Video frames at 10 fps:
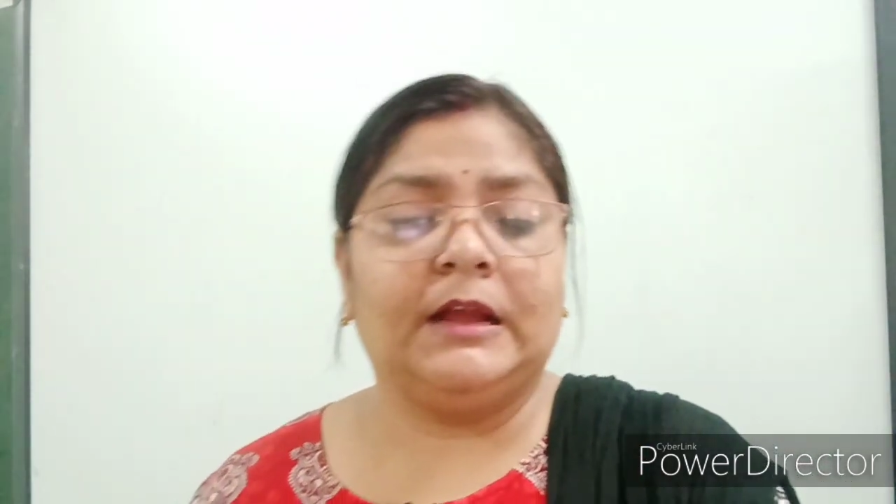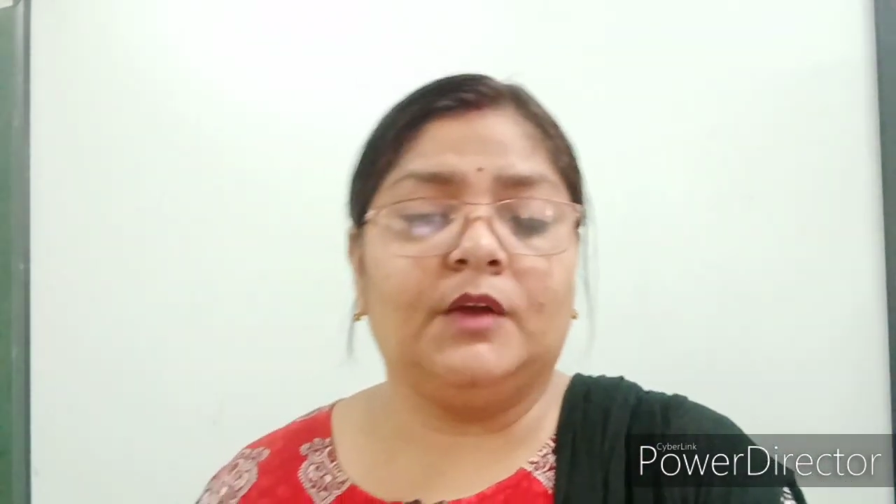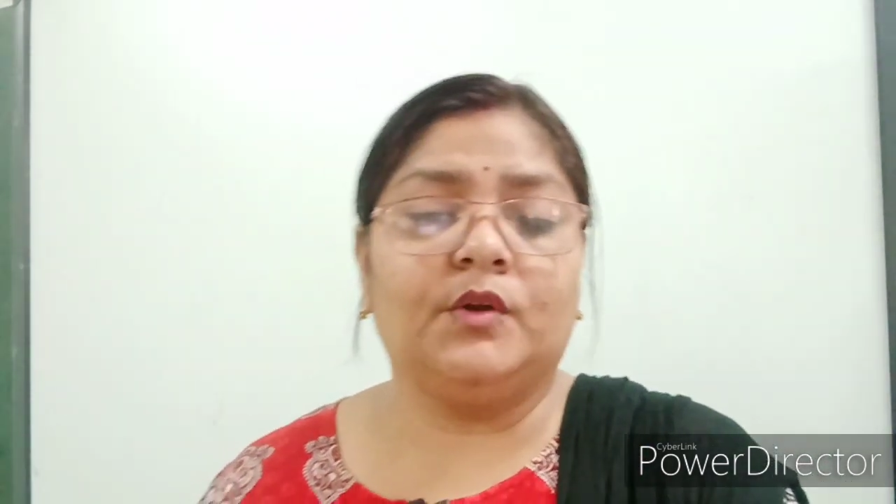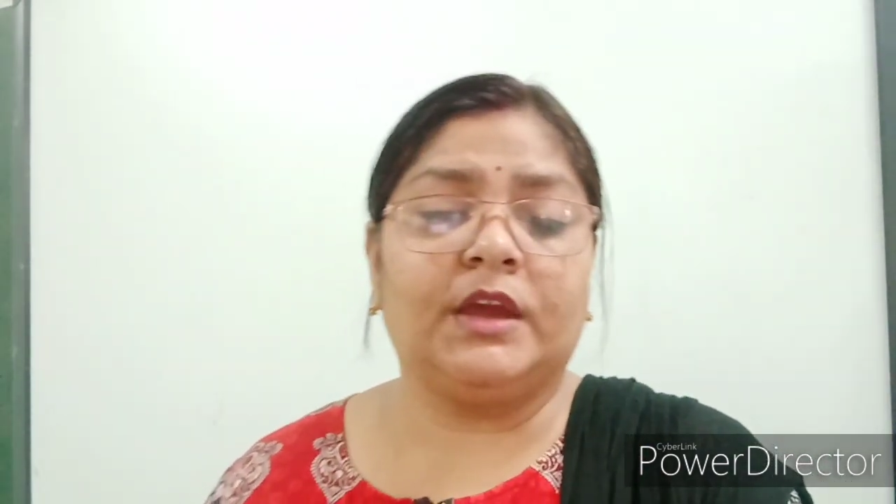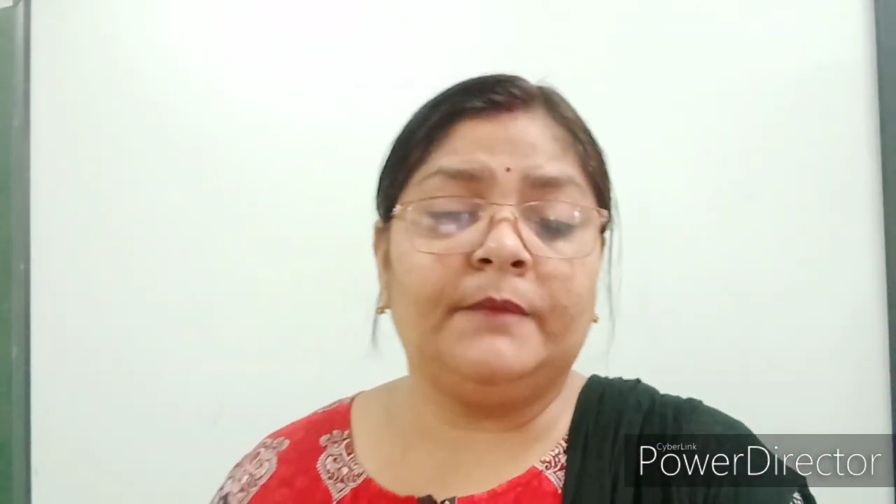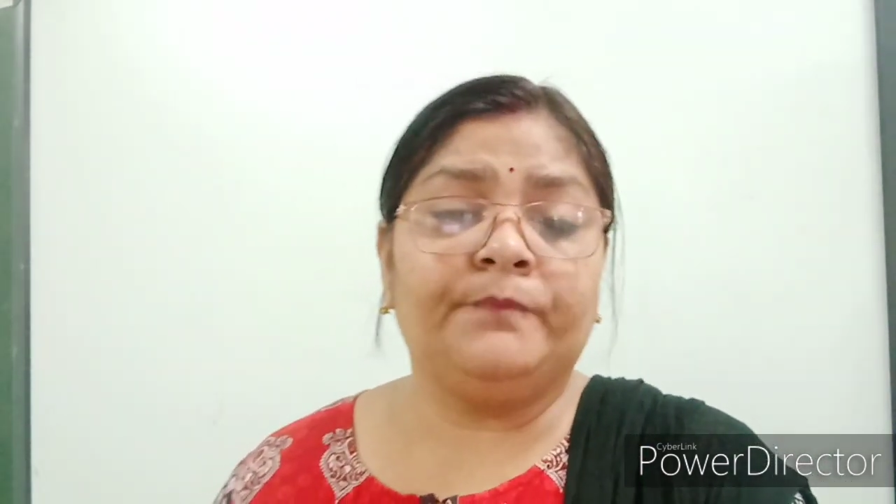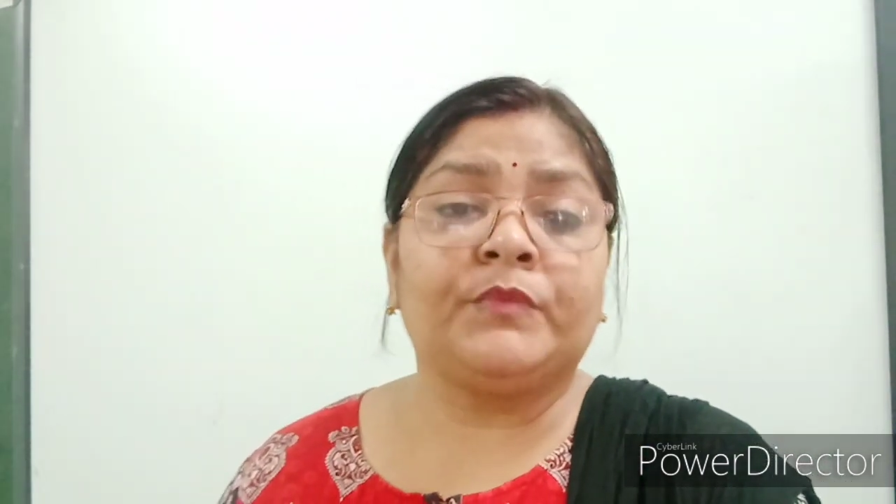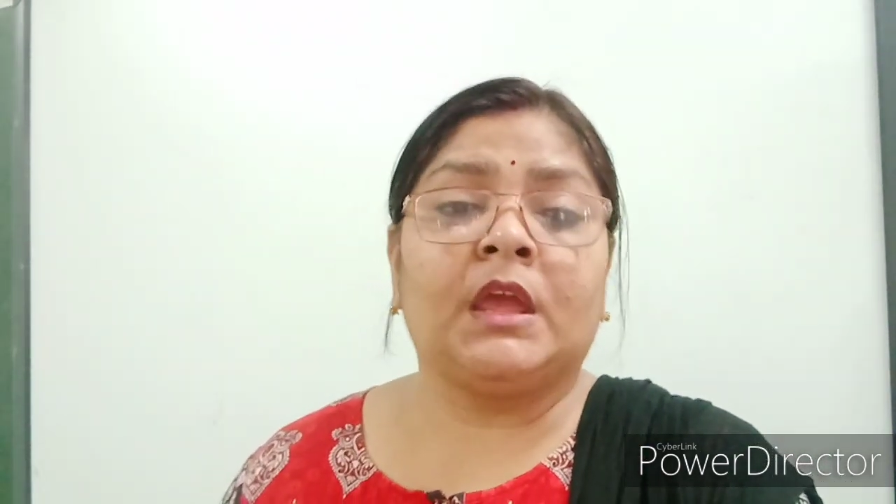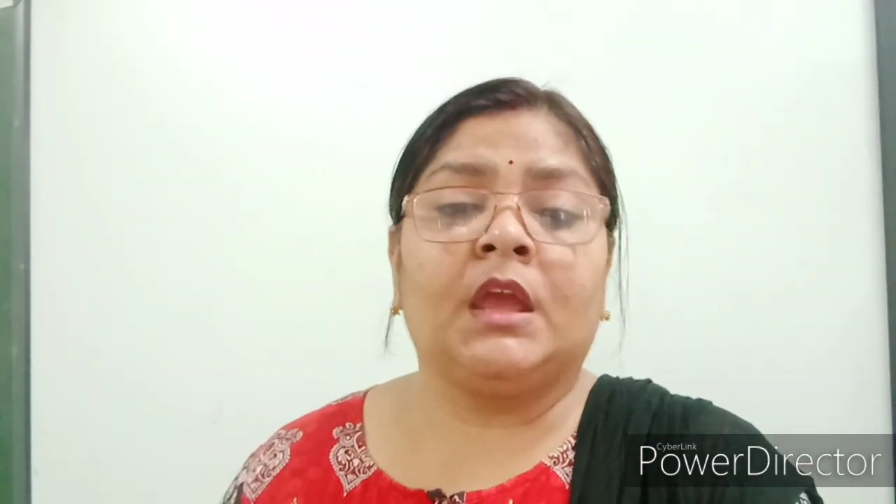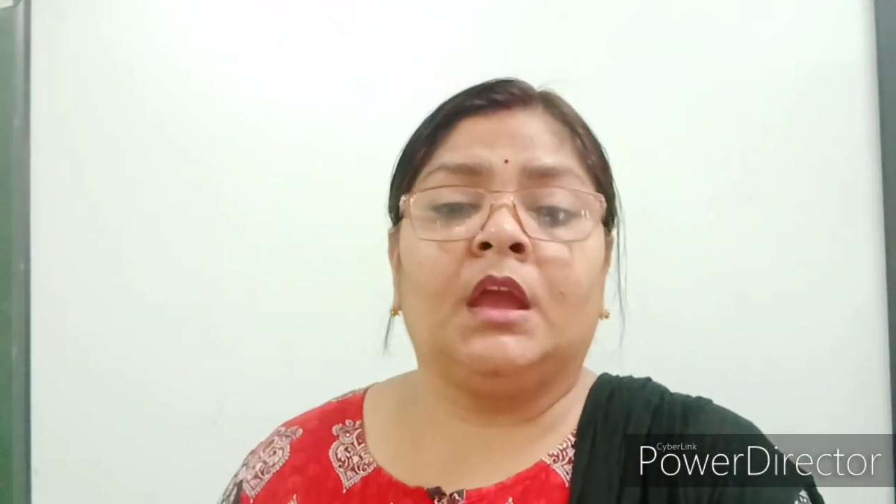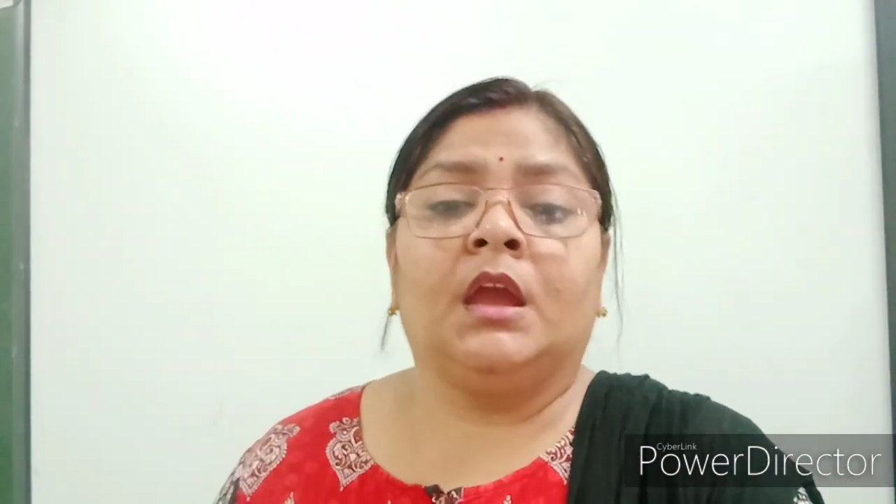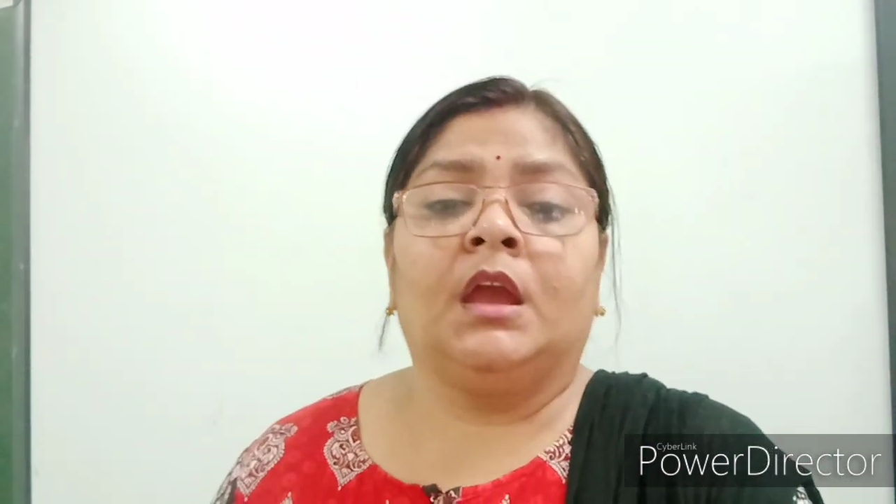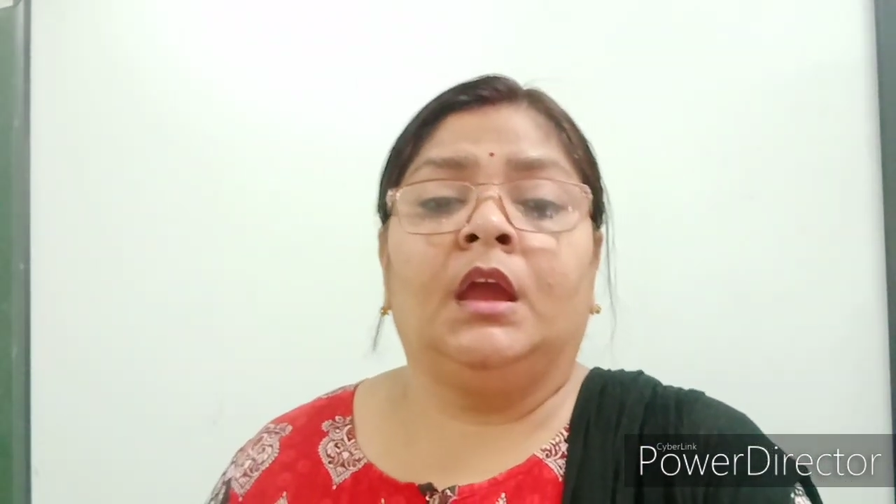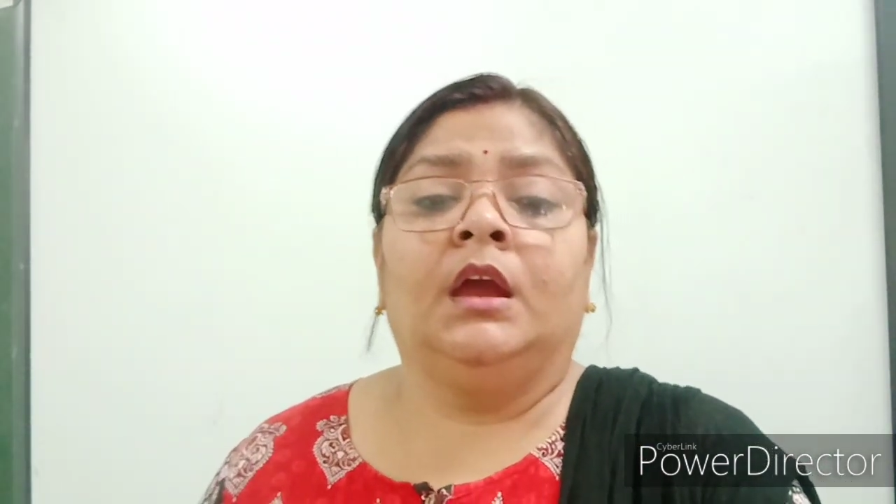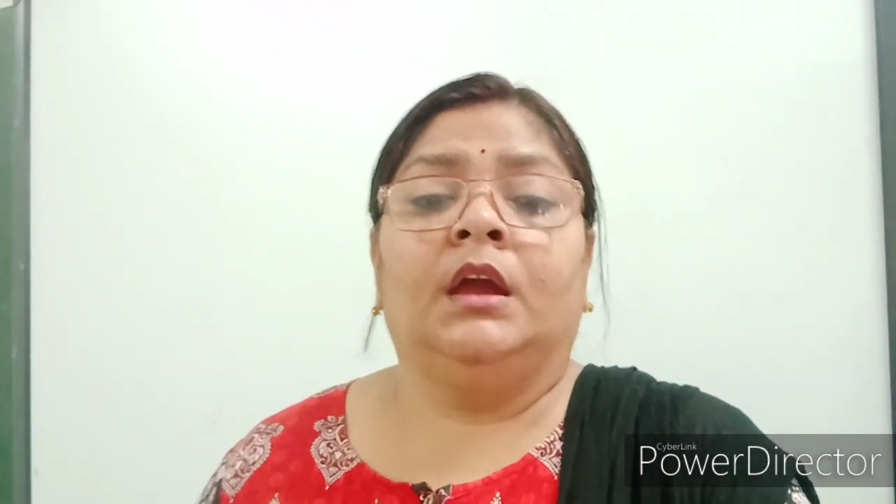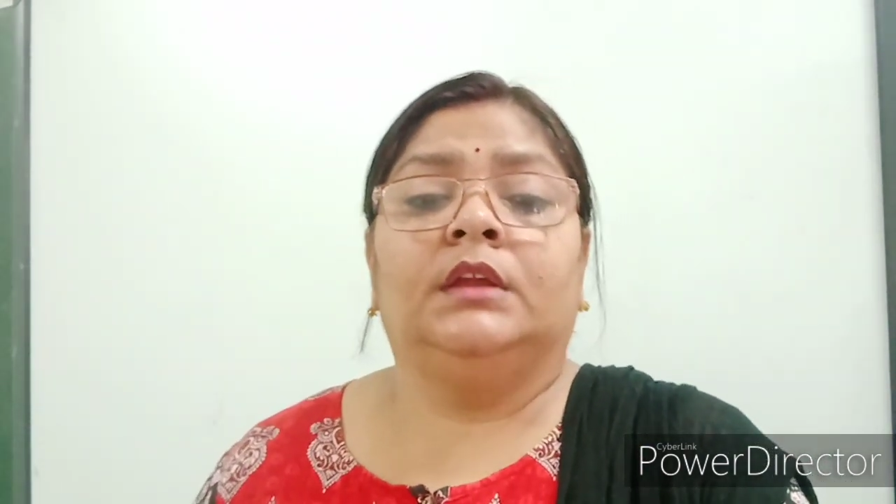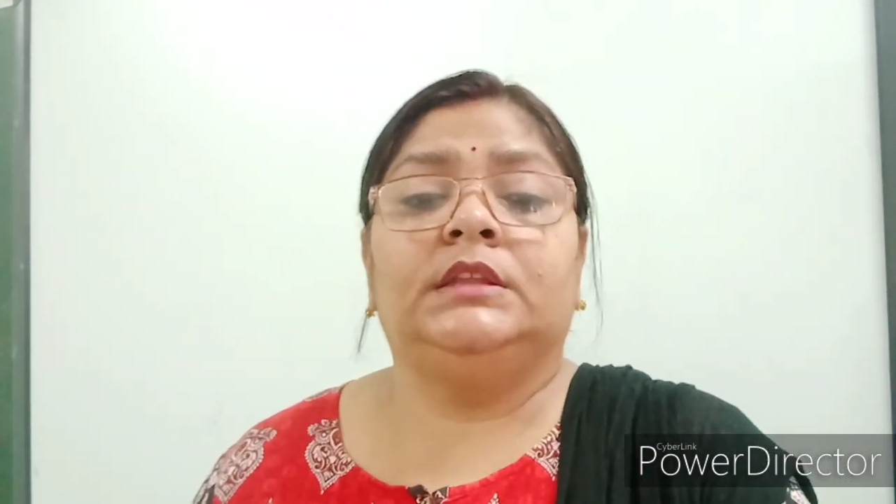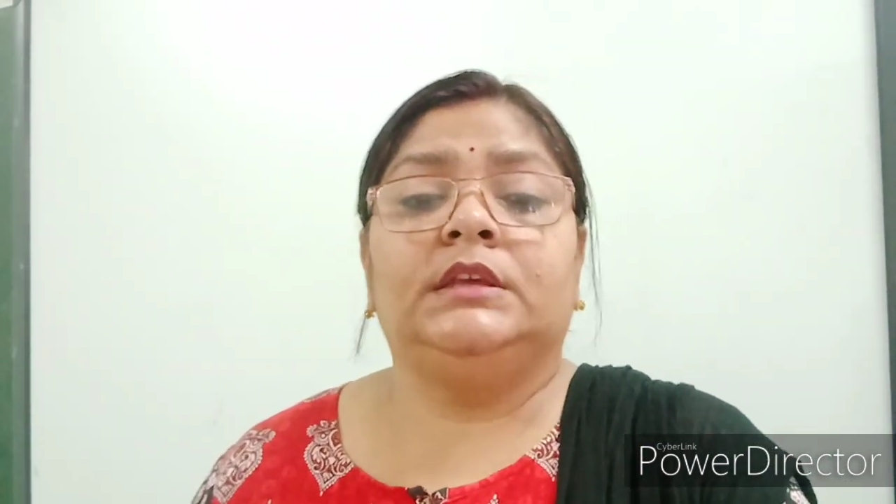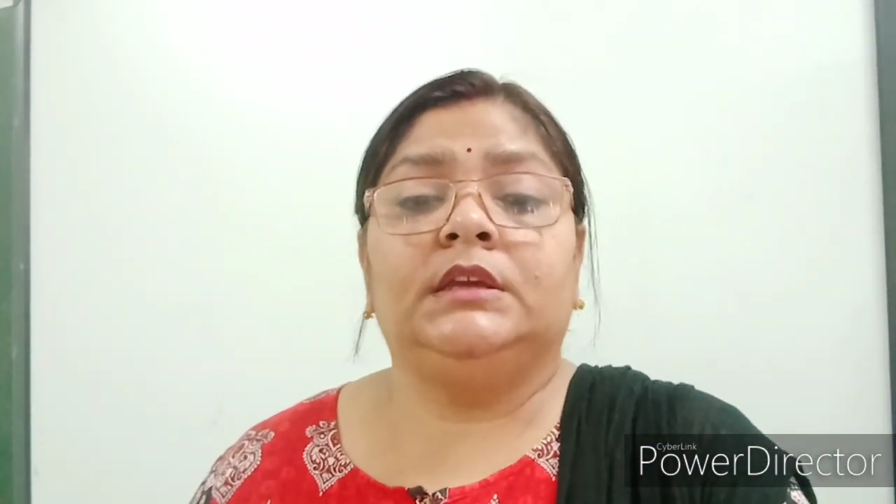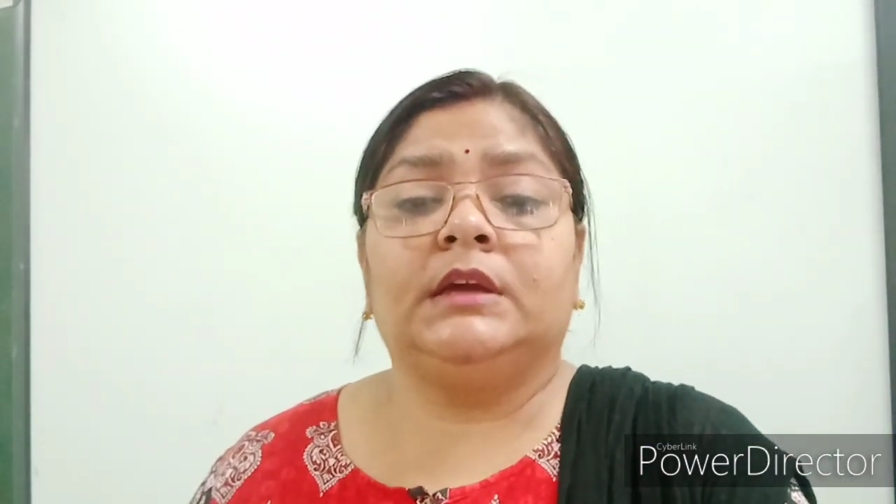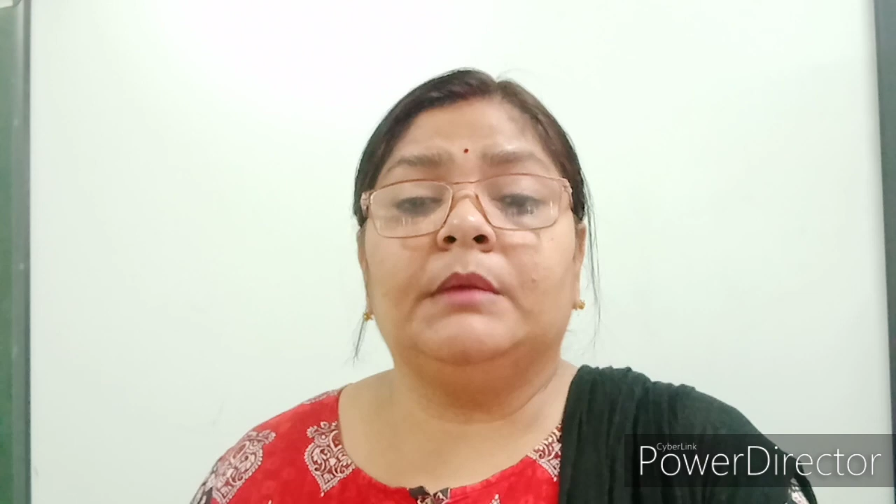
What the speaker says: Okay, the